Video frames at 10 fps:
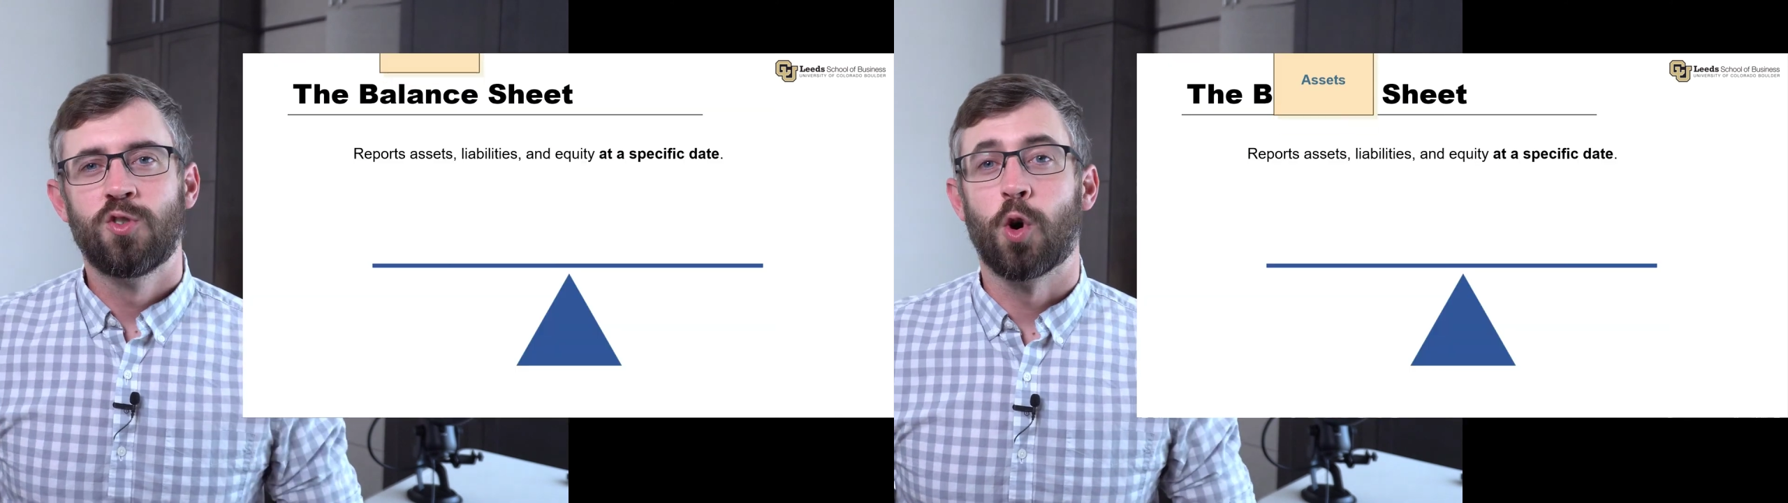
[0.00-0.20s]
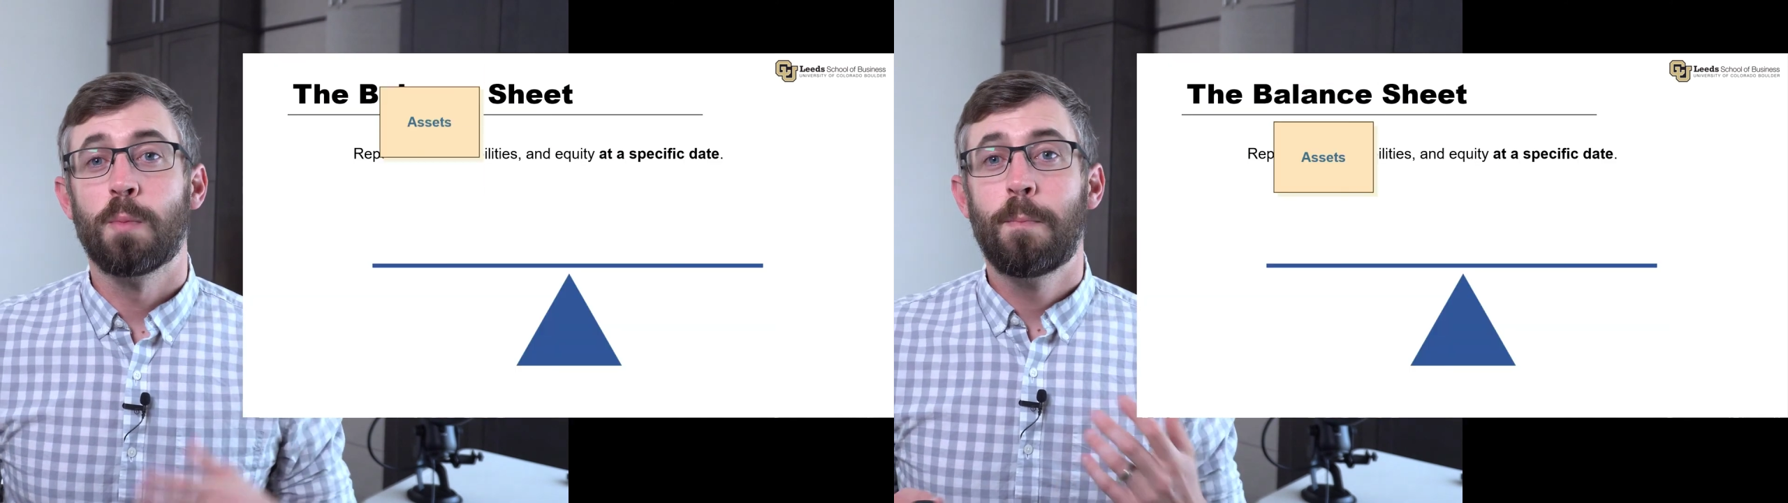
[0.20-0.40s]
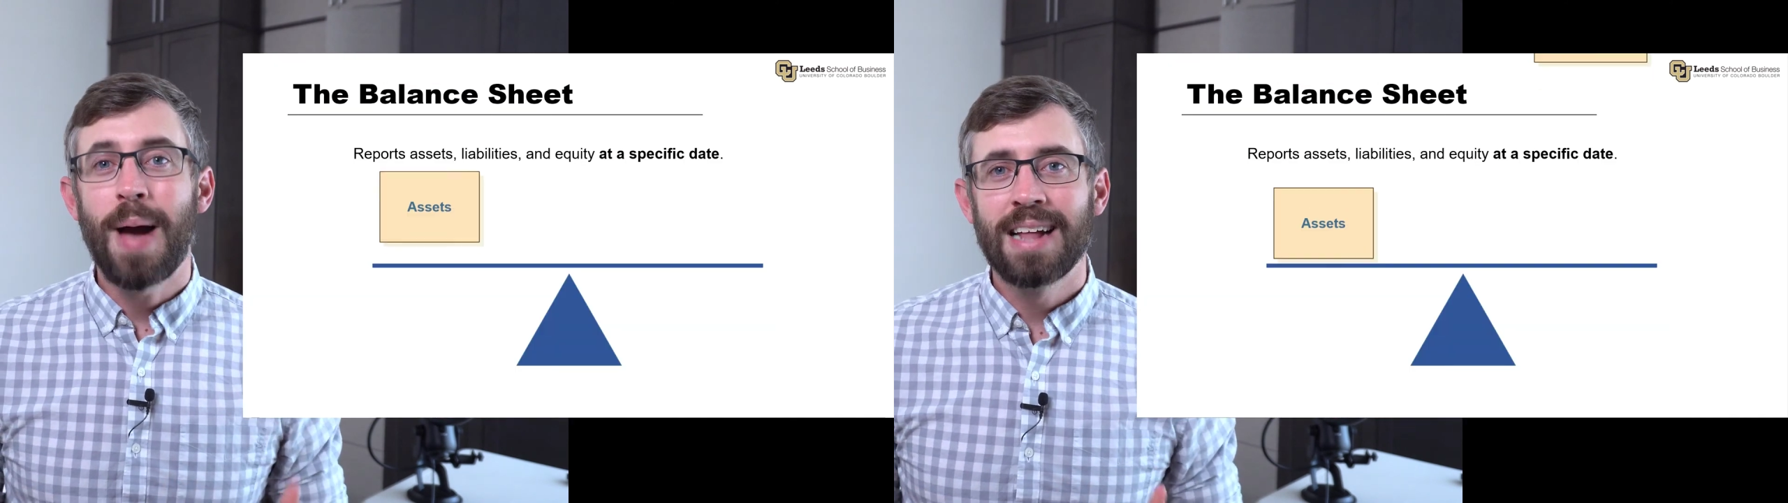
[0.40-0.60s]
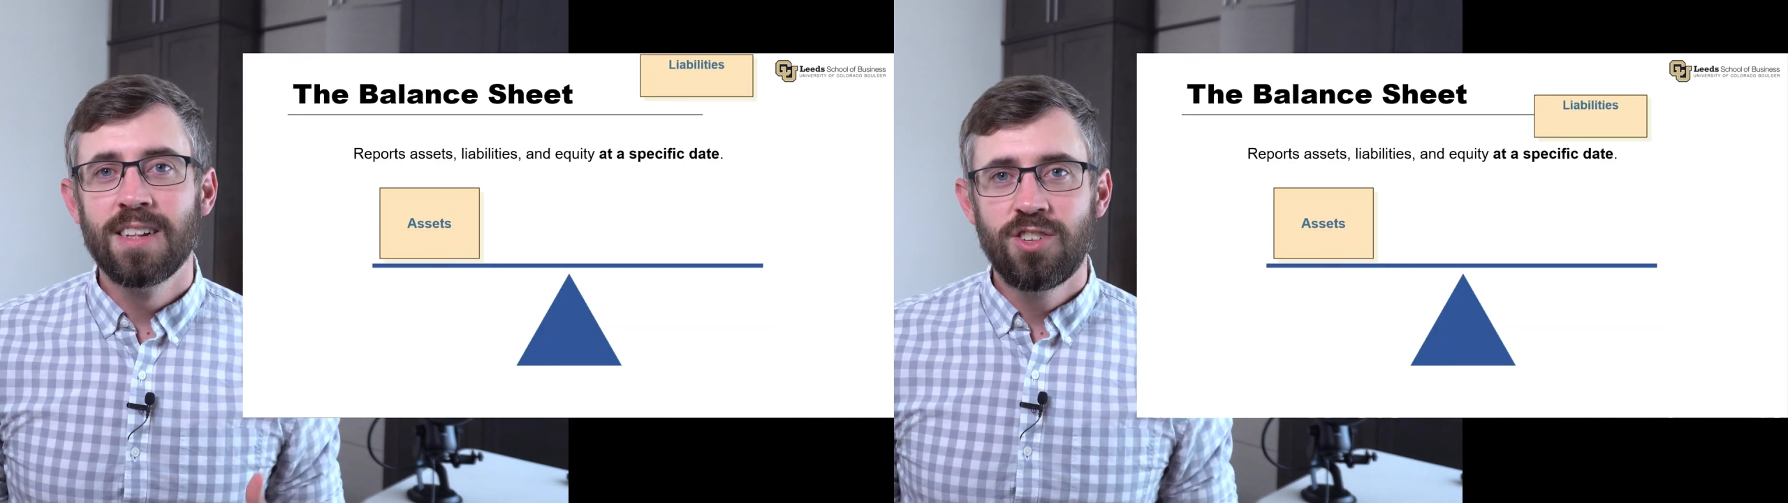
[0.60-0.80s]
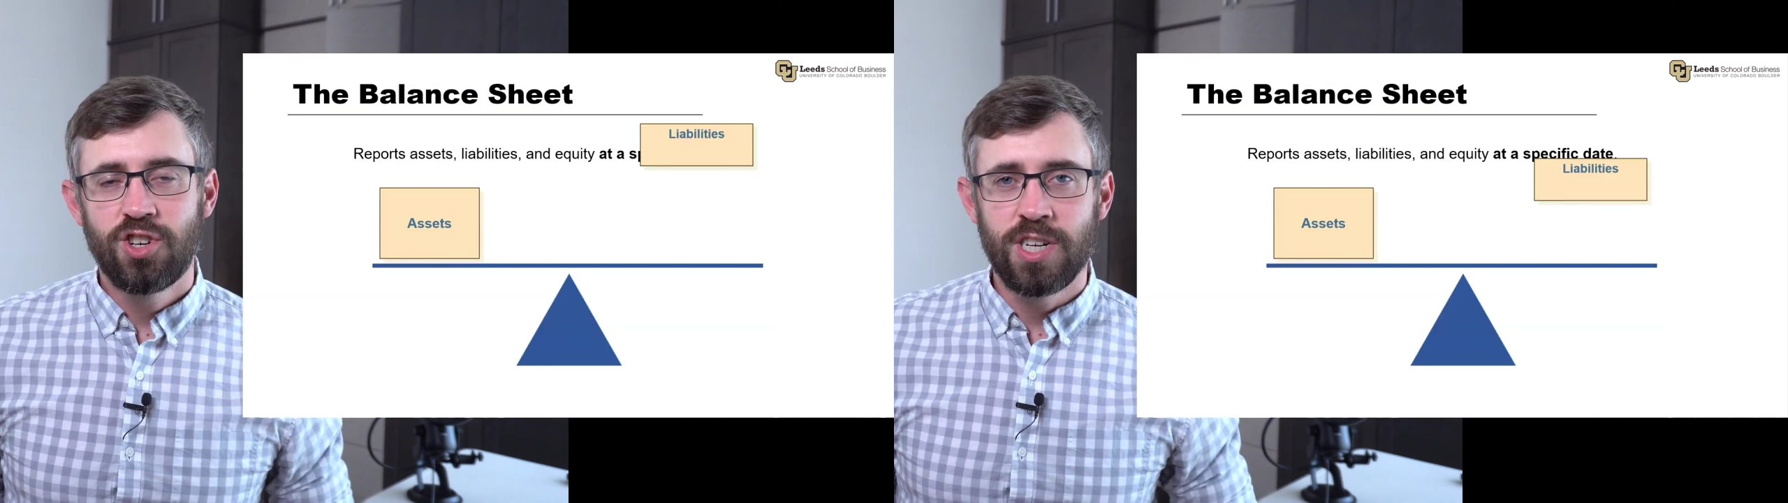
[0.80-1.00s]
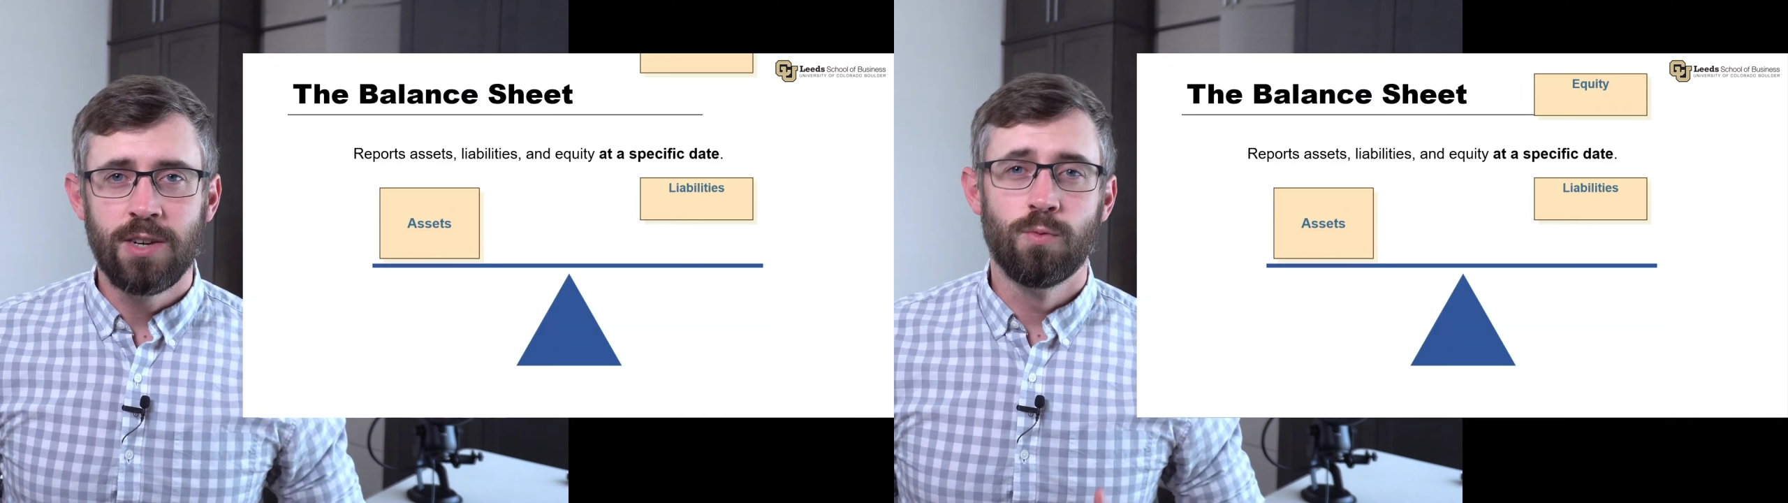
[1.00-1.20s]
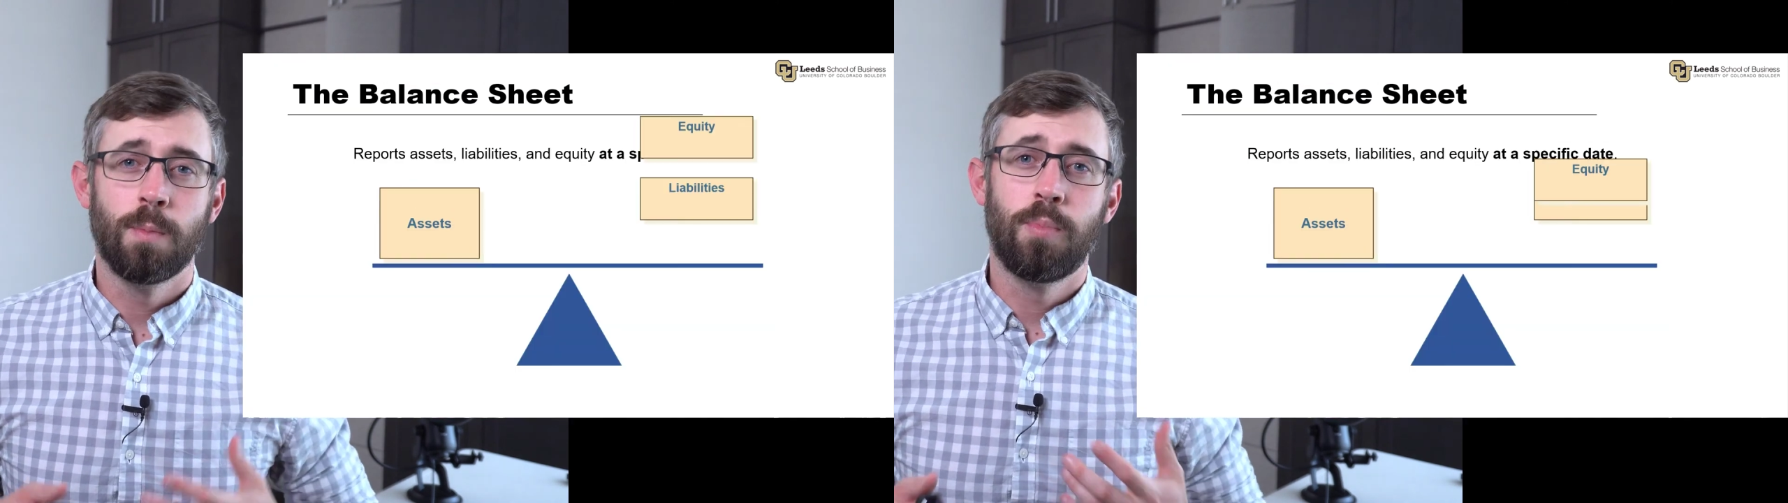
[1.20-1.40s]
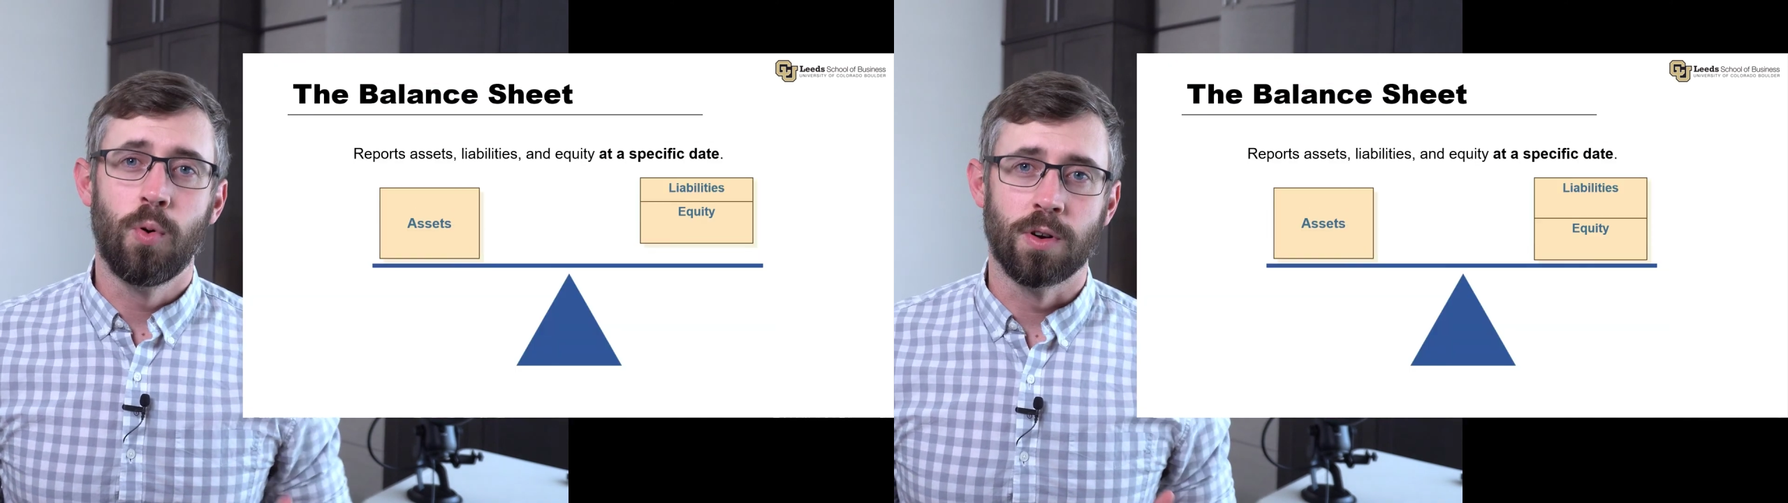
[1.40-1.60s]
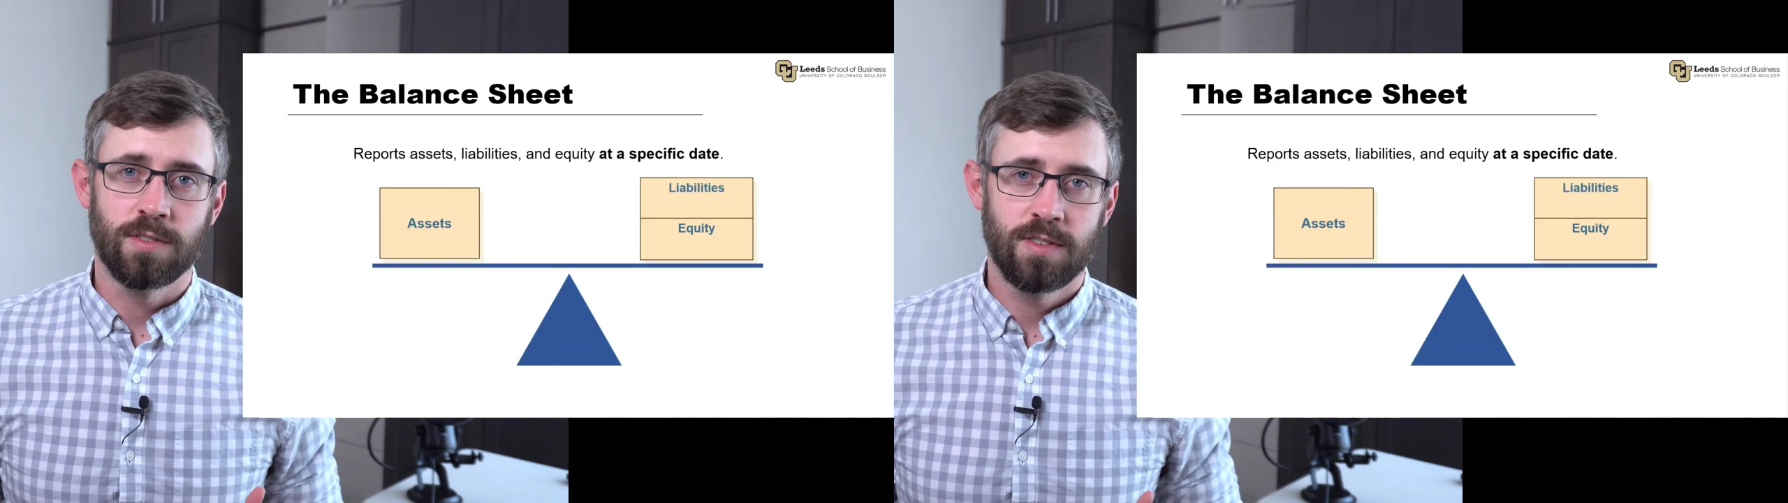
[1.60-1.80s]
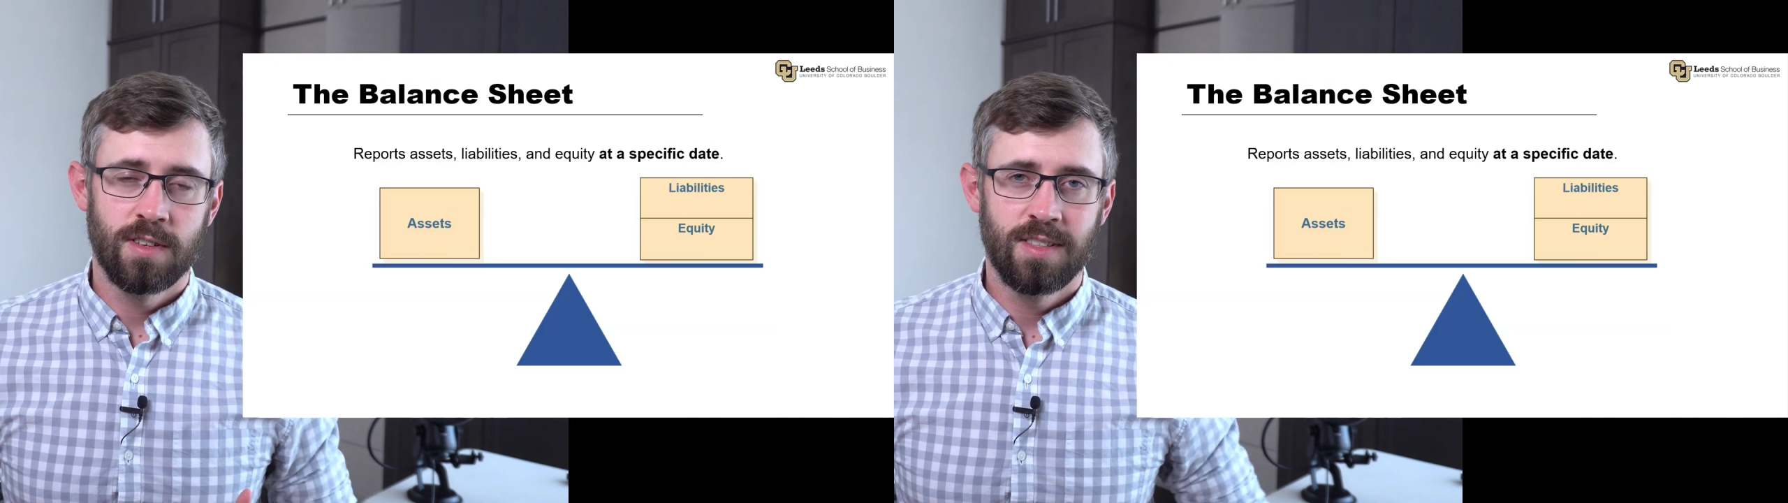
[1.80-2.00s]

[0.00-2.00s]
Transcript: So our balance sheet reports